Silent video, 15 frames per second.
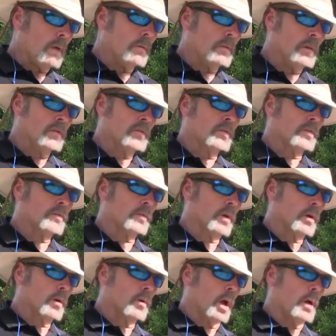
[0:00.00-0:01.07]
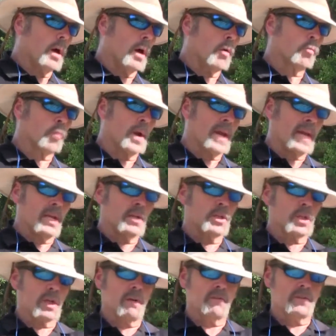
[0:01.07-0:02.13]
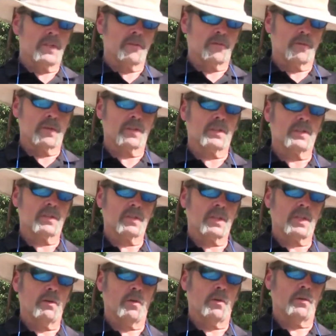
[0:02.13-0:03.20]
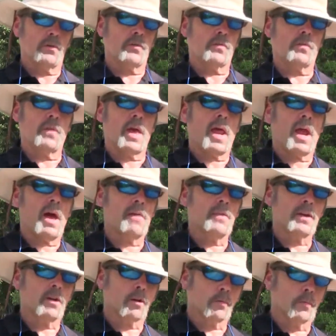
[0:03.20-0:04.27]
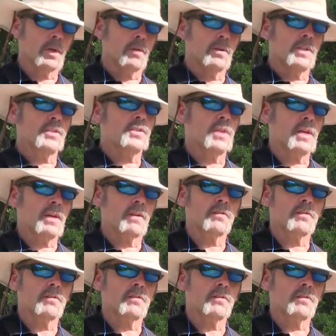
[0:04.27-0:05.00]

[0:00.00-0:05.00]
This is a range of different skills that I think are realistic.